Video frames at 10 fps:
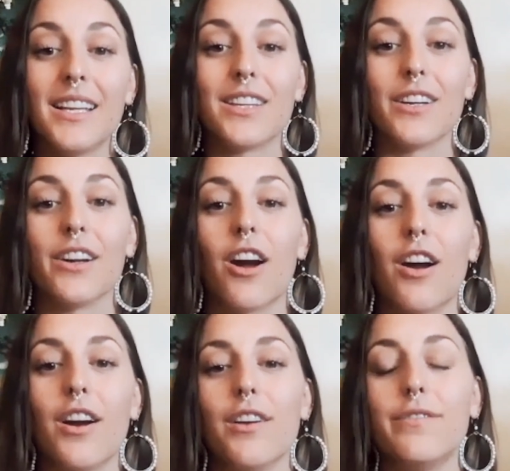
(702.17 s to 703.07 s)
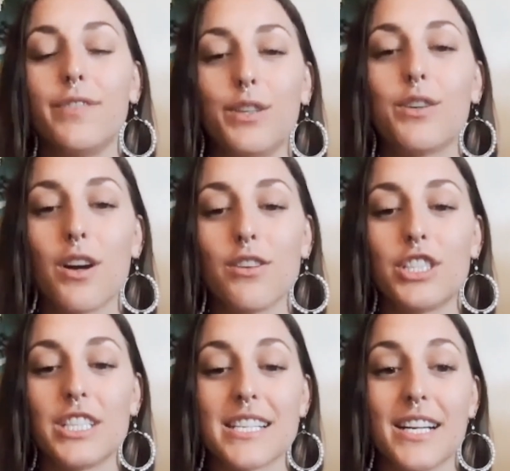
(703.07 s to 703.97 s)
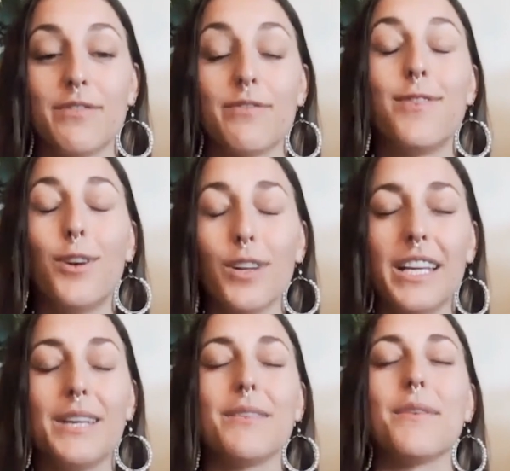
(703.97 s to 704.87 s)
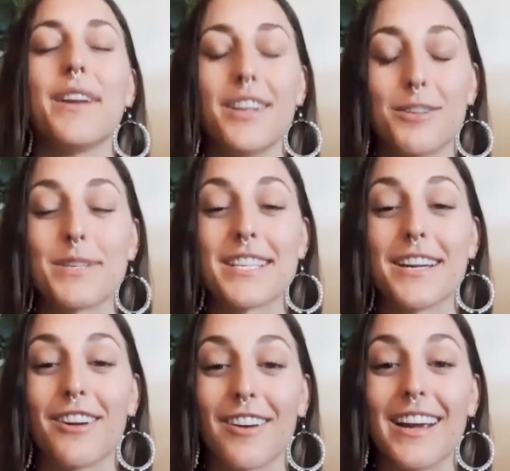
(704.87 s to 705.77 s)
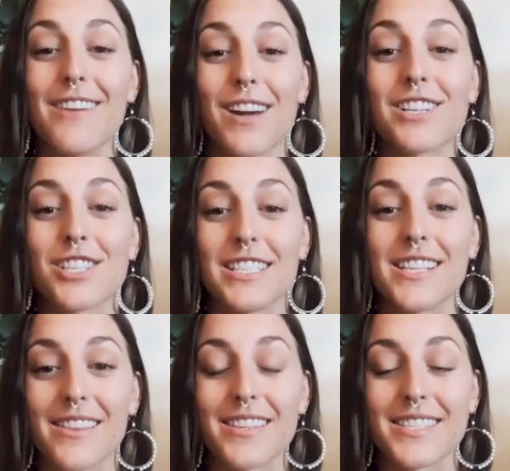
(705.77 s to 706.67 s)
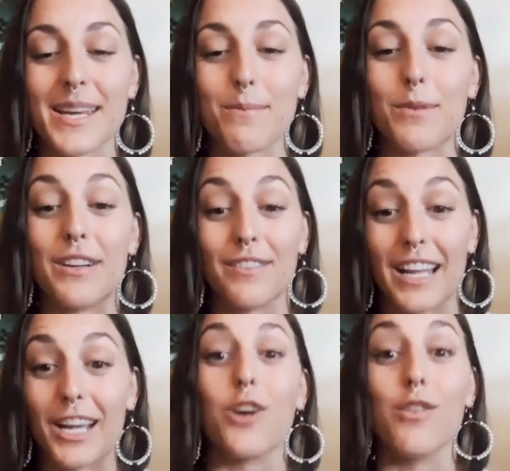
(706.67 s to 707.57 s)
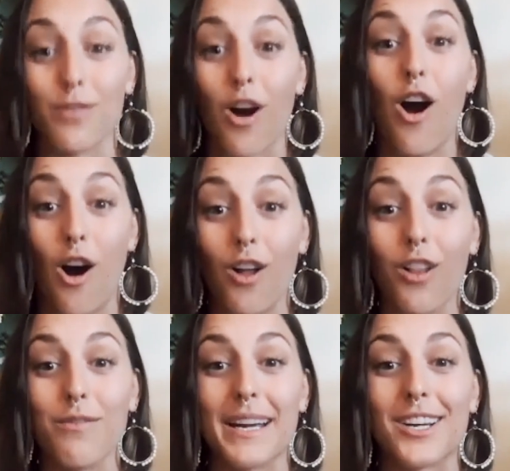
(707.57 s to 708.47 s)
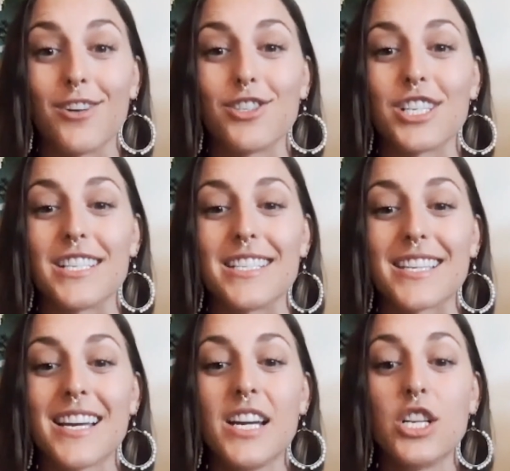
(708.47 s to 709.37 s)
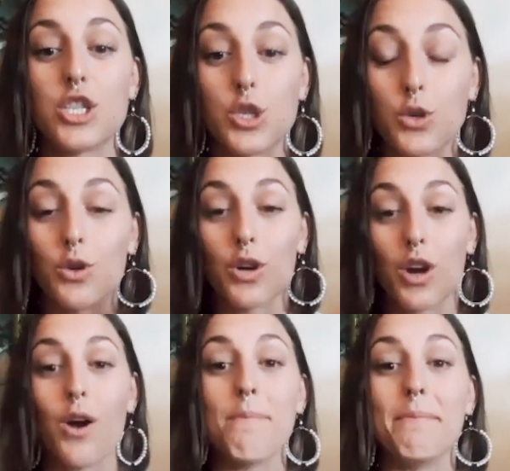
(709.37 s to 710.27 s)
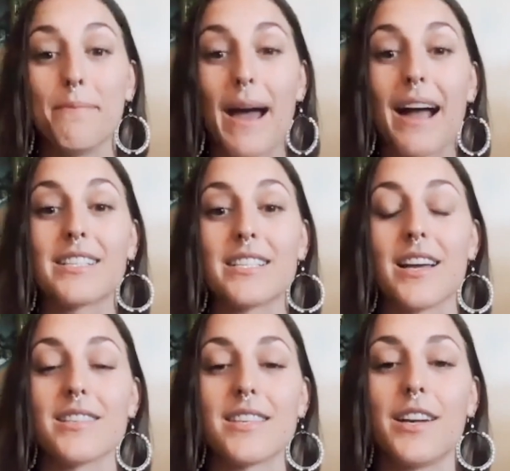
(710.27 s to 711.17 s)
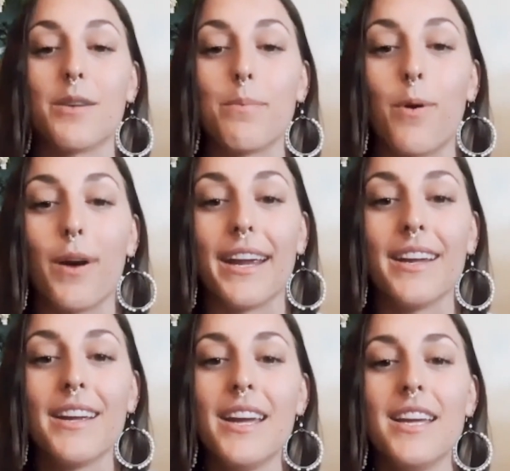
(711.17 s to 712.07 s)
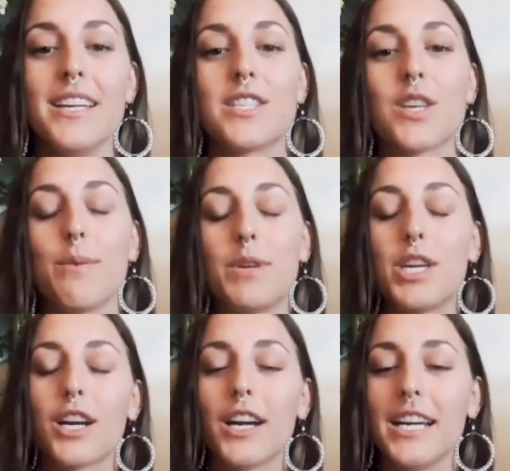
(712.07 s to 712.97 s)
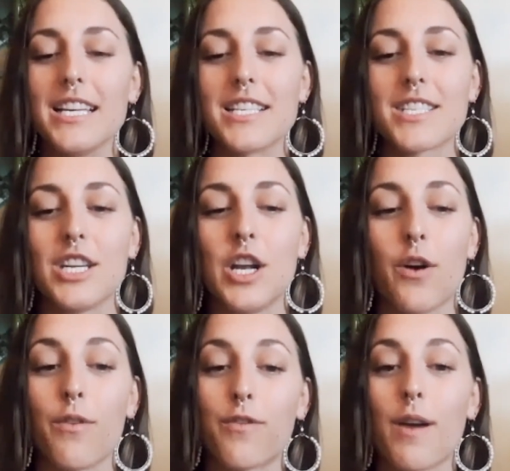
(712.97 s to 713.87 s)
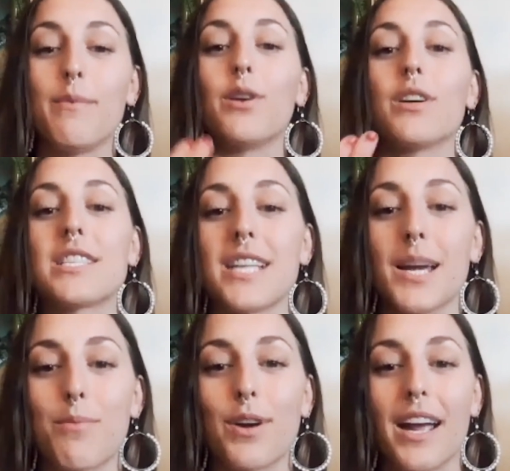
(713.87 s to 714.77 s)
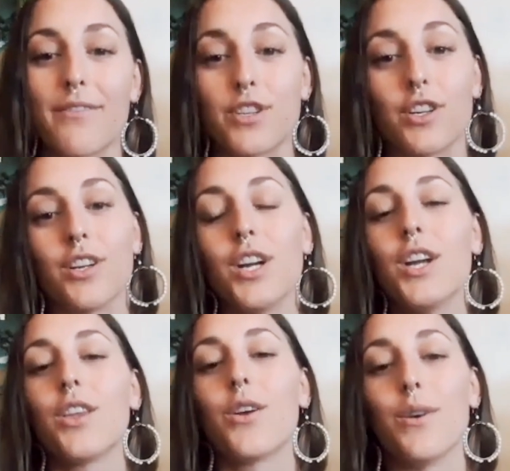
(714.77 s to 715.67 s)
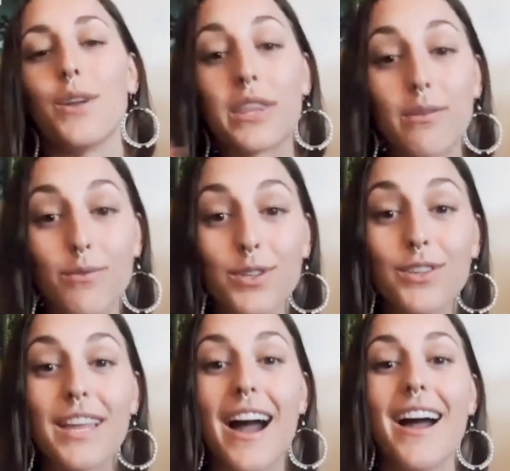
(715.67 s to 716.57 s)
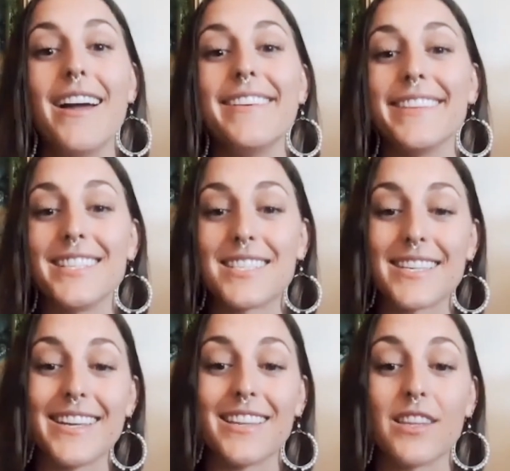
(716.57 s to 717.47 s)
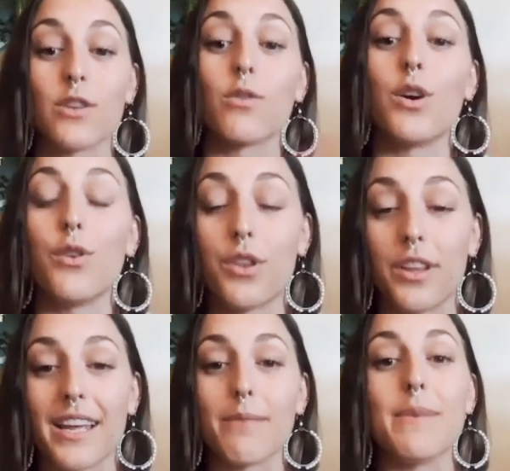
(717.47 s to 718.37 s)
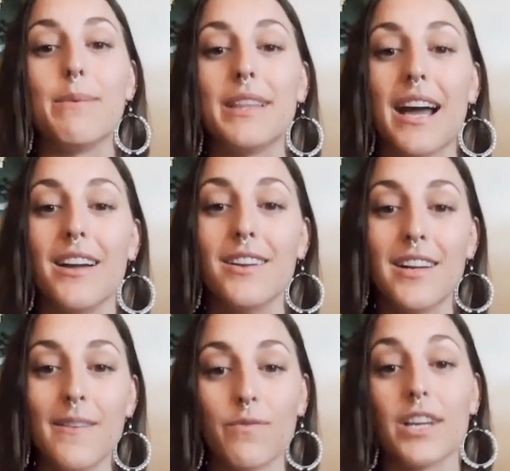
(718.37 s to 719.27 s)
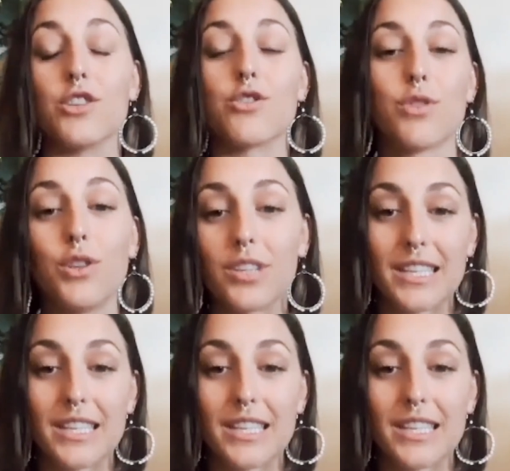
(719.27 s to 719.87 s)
There are a few coaches, and I fully 100% agree. I've actually done the same, where I've let go of all of my coaches to come back to that center point. And so I'm curious, from your standpoint, after going through that and then seeing the growth and like maybe that truth and